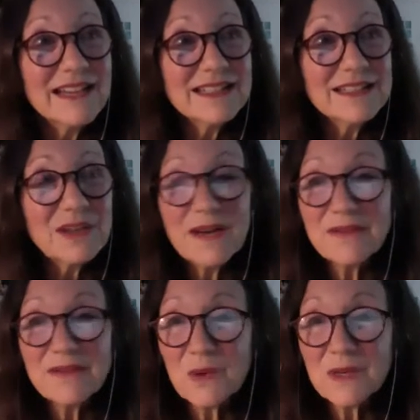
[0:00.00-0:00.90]
so
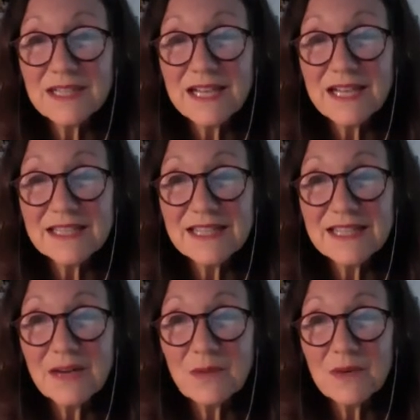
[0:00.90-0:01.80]
I've organized
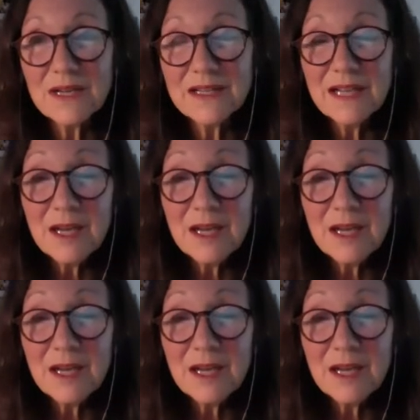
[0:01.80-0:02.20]
that way.